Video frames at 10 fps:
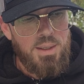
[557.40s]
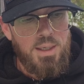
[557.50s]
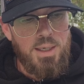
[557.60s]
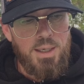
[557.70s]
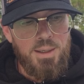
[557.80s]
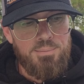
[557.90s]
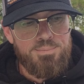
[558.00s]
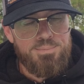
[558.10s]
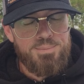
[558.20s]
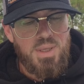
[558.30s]

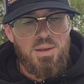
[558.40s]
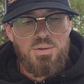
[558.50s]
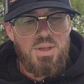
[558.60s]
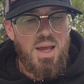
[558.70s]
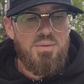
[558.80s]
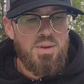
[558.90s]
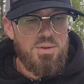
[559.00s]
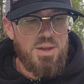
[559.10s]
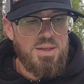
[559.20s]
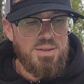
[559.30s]
Um, and there's a lot of other
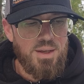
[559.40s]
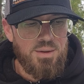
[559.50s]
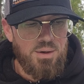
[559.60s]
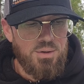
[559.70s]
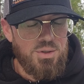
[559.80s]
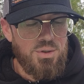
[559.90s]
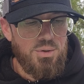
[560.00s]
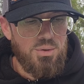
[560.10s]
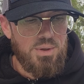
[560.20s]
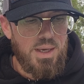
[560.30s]
things out there
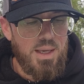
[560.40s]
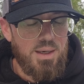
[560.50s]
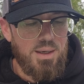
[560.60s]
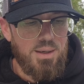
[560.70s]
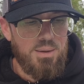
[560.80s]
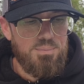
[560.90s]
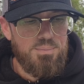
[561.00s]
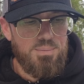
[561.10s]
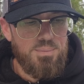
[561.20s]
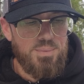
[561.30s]
too that uh,
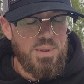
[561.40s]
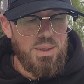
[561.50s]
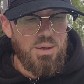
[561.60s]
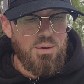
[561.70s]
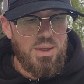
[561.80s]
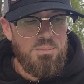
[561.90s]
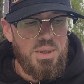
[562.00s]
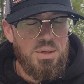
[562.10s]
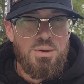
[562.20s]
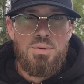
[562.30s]
you know can be
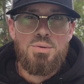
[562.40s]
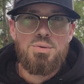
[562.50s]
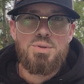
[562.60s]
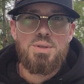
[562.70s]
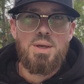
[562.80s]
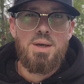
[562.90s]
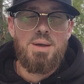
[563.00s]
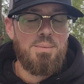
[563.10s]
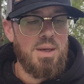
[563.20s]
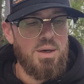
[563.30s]
used.
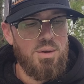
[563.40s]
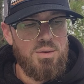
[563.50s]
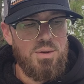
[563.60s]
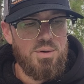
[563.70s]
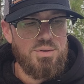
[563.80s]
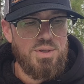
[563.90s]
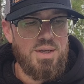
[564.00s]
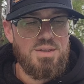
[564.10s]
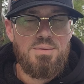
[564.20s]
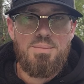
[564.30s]
Um, I know that there's
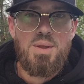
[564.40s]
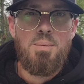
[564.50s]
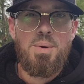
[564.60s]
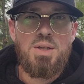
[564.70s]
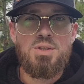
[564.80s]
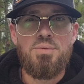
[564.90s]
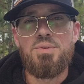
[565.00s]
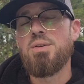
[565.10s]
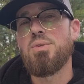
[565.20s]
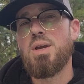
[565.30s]
like some a bunch
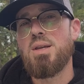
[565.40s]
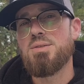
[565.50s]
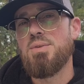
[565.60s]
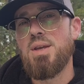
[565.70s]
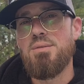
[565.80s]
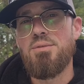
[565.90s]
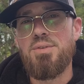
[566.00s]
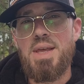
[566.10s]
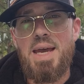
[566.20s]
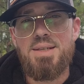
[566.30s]
of different kinds of hidden
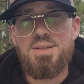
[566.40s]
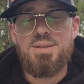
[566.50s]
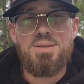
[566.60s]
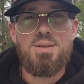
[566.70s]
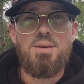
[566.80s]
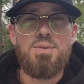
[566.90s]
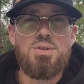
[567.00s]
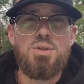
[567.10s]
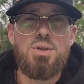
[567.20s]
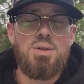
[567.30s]
flasks and stuff that
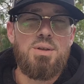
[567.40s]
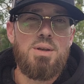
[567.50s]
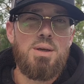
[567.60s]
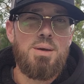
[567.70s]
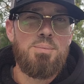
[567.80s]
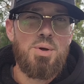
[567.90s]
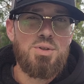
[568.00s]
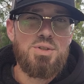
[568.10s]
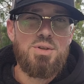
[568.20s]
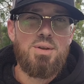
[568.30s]
you can uh,
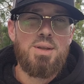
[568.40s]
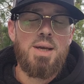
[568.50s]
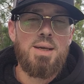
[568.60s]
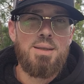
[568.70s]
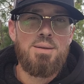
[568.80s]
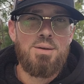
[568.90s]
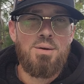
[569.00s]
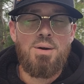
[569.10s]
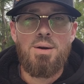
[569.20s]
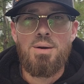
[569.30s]
purchase online. There
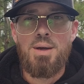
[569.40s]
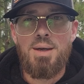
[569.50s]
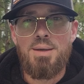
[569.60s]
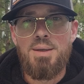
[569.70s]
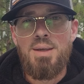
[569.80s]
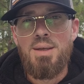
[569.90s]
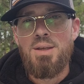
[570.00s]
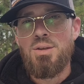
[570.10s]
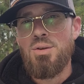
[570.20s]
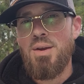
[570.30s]
are uh,
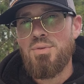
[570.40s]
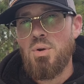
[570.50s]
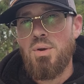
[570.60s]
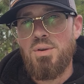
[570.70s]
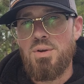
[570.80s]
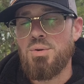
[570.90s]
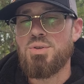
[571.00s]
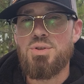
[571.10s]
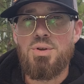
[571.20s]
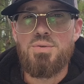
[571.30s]
you'd have to go on there and do a
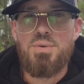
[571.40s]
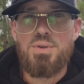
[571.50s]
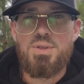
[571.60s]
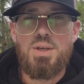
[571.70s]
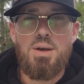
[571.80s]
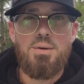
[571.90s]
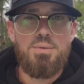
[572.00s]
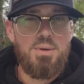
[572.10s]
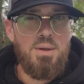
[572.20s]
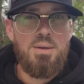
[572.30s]
search for
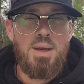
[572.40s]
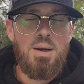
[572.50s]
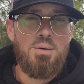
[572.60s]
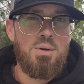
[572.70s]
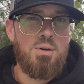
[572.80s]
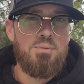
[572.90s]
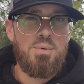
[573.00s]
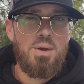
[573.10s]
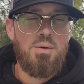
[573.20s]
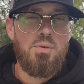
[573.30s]
yourself. I don't know of,
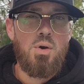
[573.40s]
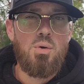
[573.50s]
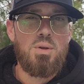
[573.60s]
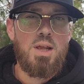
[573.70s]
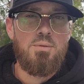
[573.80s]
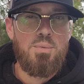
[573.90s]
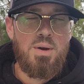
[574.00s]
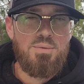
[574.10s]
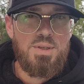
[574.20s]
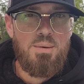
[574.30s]
of, a whole lot of them
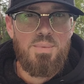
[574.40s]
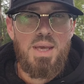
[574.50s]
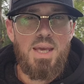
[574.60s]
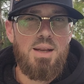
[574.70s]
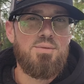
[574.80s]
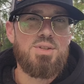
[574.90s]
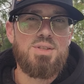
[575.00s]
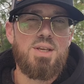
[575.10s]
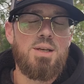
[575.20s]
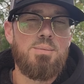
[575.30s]
off the top of my head. I've just
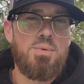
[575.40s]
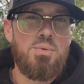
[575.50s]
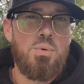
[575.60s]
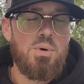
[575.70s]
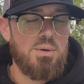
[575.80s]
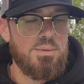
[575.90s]
seen them before,